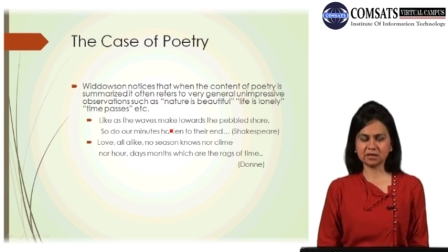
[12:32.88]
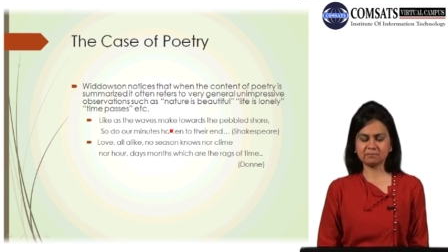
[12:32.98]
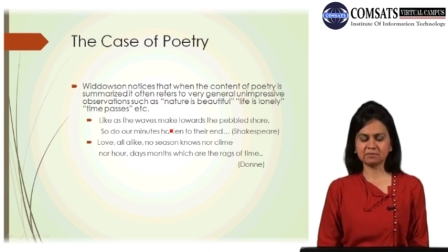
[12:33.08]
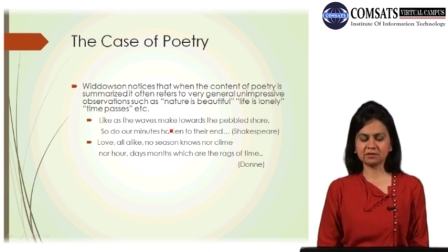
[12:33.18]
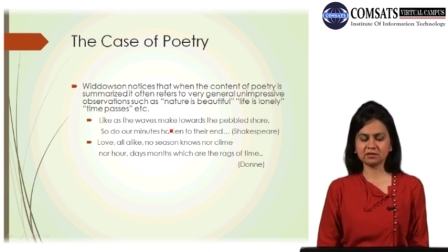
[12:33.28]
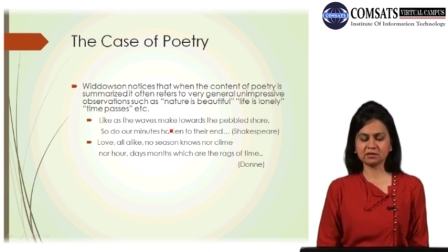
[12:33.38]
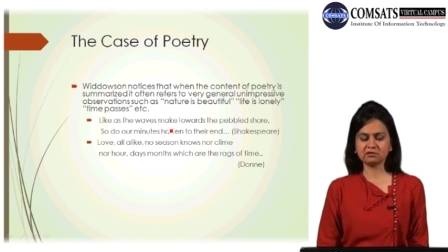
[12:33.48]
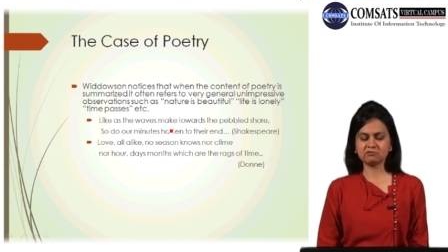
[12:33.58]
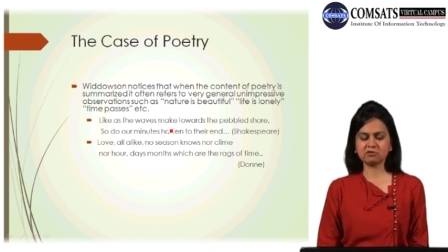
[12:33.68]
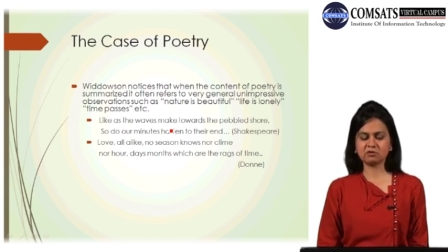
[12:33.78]
example
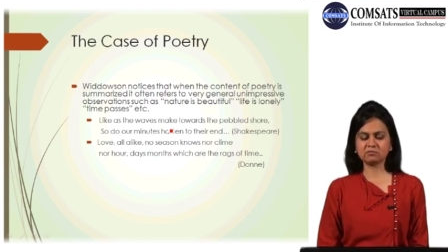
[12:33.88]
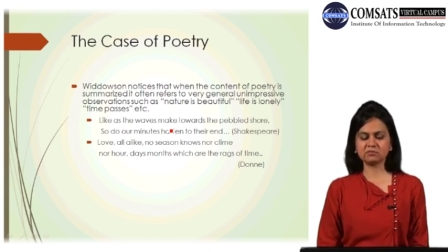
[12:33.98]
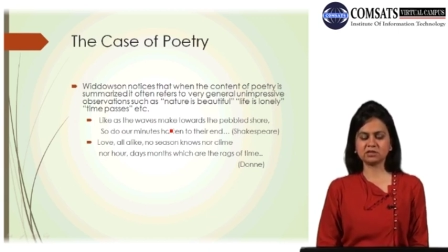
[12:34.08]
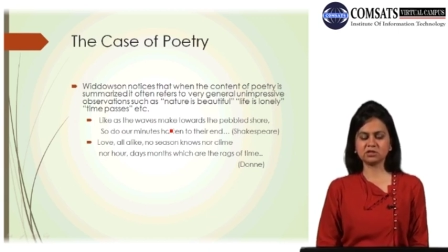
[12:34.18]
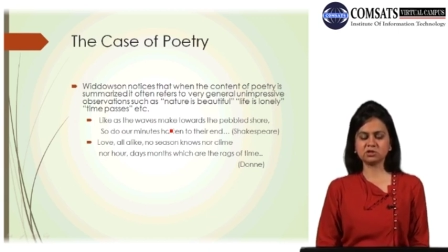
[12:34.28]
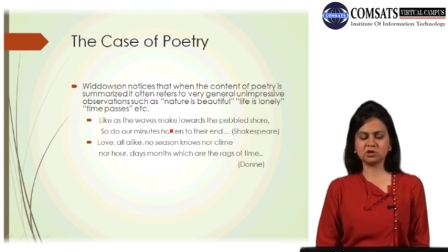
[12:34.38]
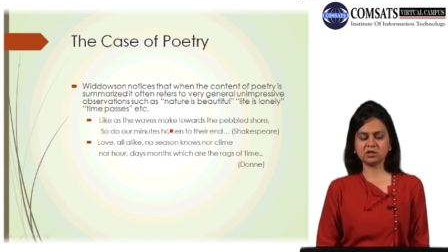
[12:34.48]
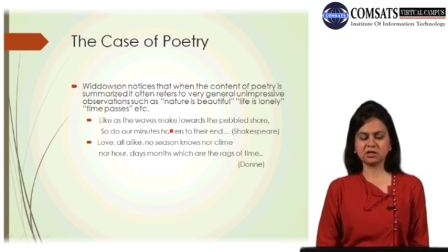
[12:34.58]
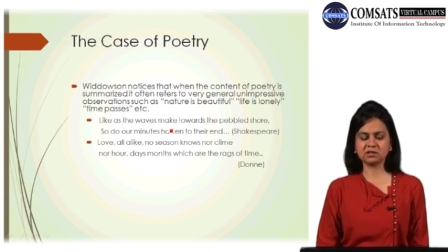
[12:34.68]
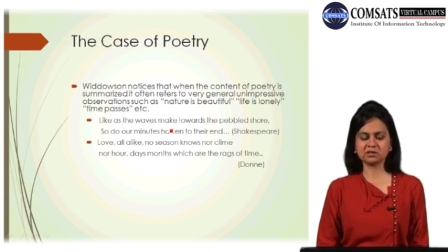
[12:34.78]
from
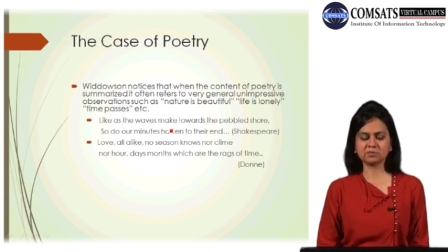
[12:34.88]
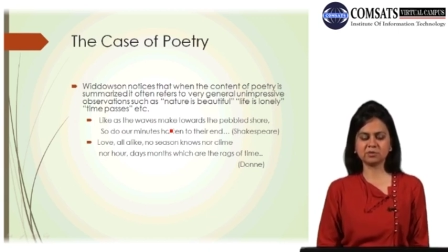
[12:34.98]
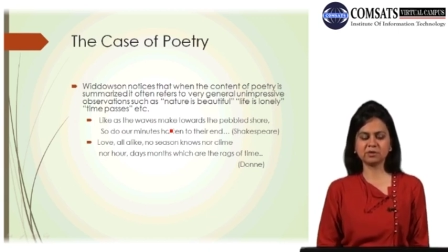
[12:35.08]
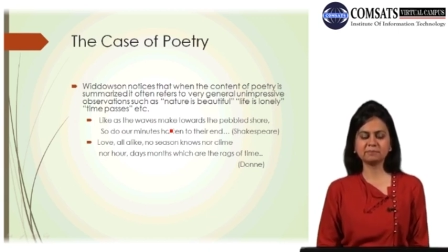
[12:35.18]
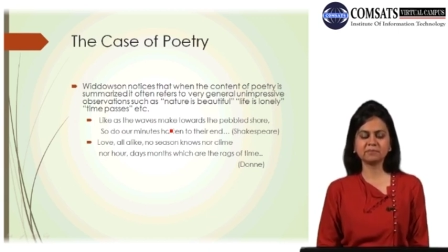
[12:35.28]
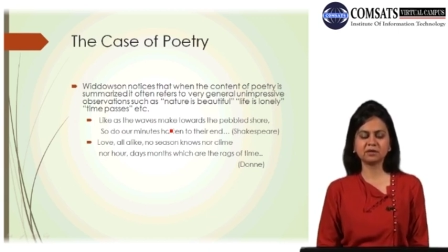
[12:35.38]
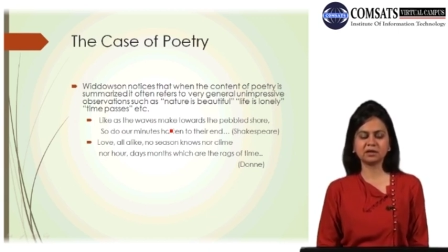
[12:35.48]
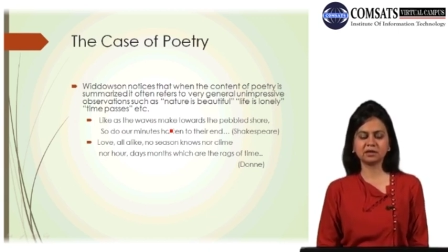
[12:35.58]
John Donne's poem,